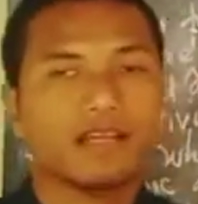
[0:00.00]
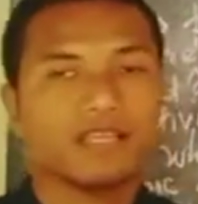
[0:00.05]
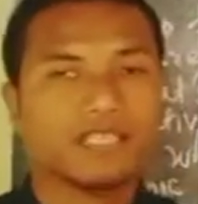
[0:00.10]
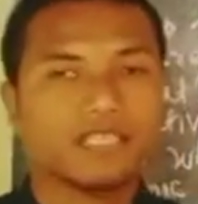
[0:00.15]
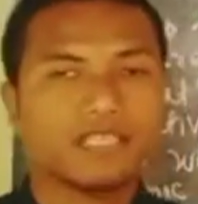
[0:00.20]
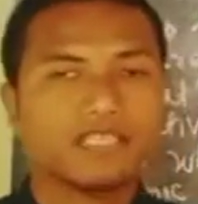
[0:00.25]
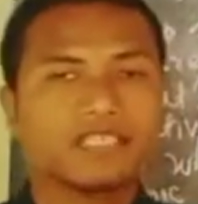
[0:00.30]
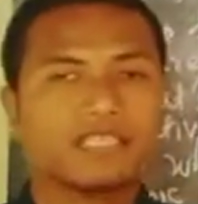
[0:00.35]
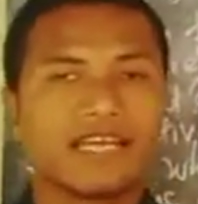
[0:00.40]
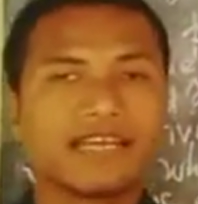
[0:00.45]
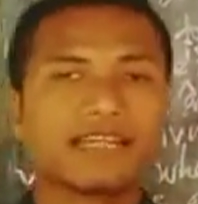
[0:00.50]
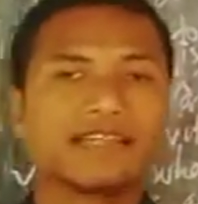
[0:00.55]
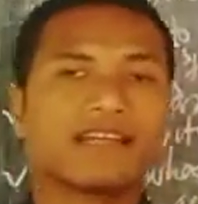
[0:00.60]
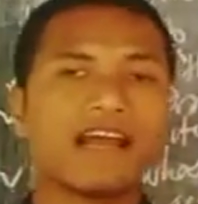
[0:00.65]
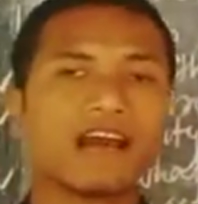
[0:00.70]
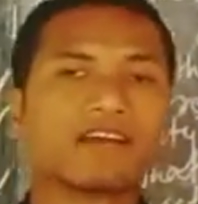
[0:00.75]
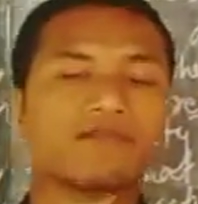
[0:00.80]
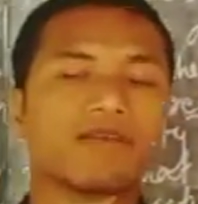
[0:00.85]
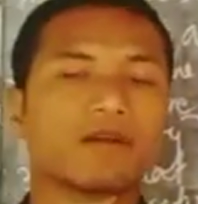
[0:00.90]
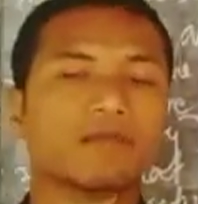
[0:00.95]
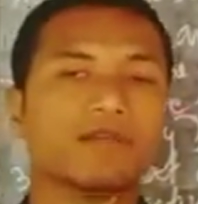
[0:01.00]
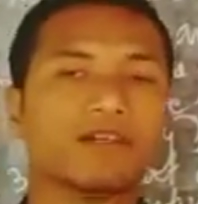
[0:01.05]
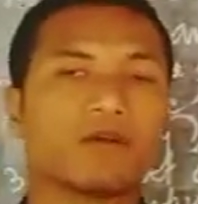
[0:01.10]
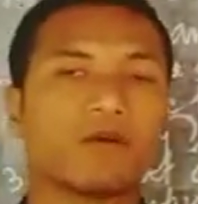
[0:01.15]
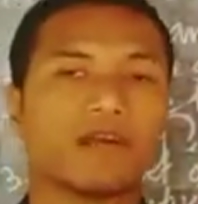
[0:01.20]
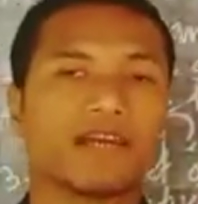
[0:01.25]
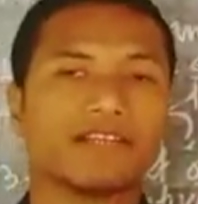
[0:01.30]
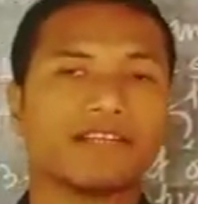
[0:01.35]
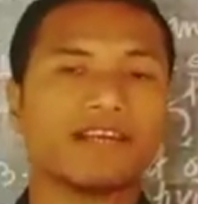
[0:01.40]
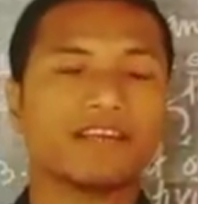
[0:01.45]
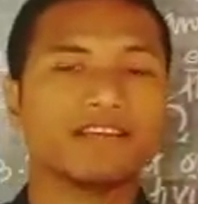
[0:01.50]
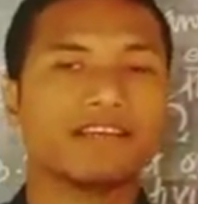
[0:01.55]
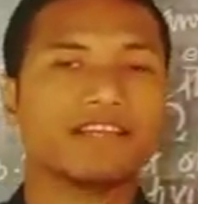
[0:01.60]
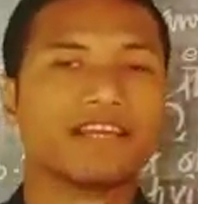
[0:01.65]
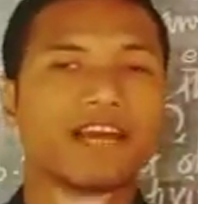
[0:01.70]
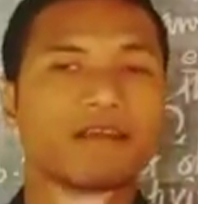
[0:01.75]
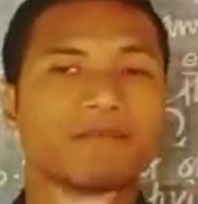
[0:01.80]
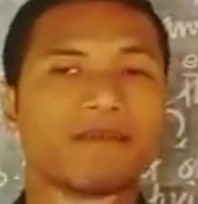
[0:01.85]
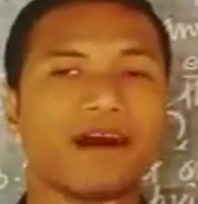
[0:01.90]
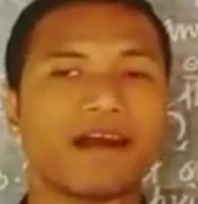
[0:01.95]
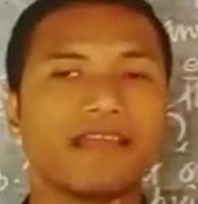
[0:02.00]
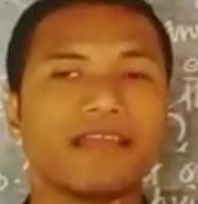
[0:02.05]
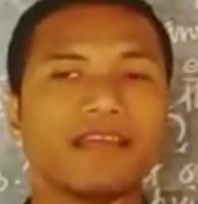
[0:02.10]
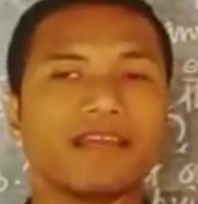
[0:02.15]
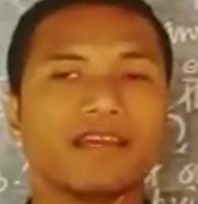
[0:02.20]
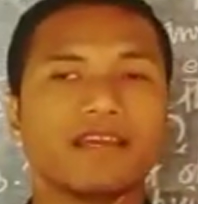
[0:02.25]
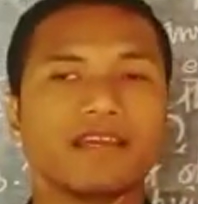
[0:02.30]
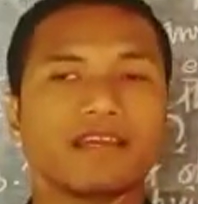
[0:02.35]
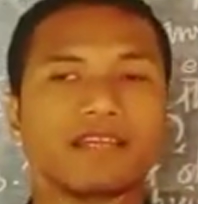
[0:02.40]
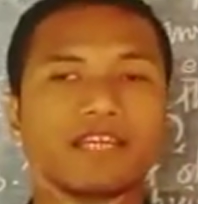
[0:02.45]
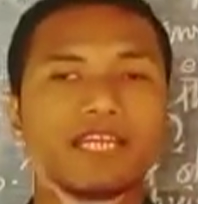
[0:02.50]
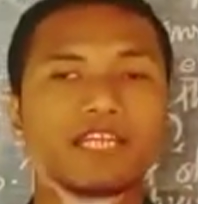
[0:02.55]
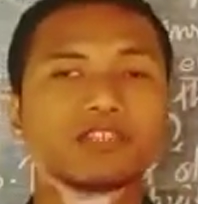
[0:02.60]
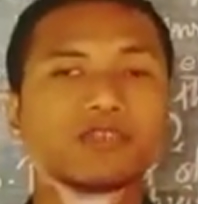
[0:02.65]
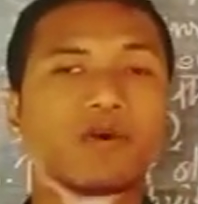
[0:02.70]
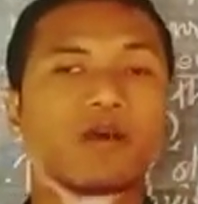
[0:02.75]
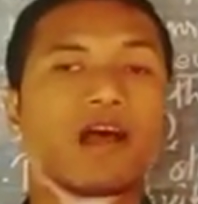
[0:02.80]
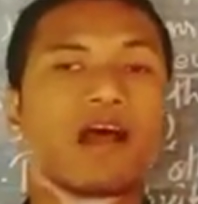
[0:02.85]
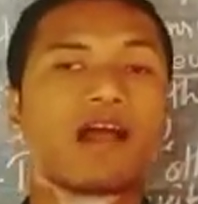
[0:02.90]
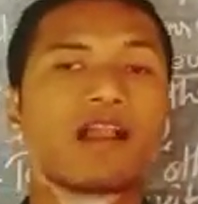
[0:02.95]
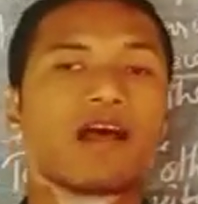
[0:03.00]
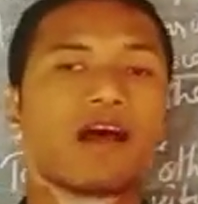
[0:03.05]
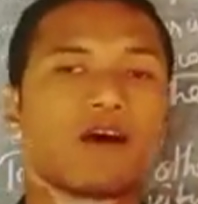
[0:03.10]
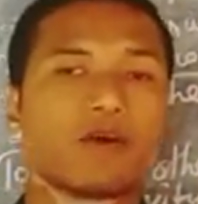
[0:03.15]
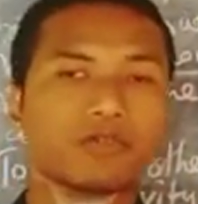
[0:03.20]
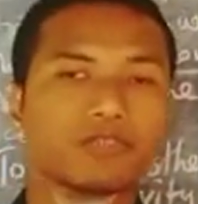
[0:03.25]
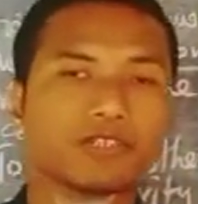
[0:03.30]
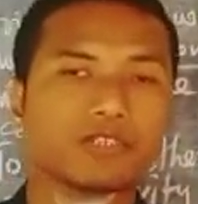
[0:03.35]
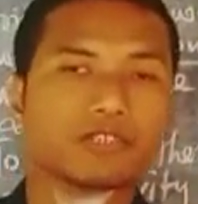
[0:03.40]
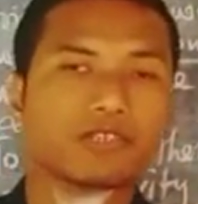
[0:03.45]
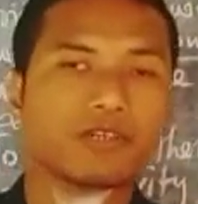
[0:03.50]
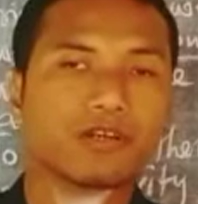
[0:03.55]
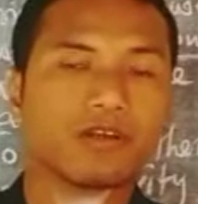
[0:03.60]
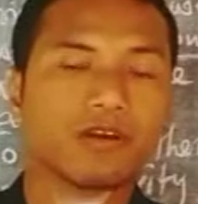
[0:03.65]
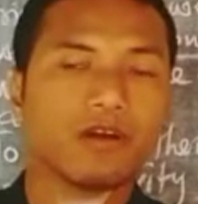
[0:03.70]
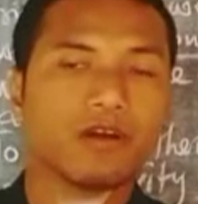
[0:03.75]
Is that duck farming located nearby his or her house?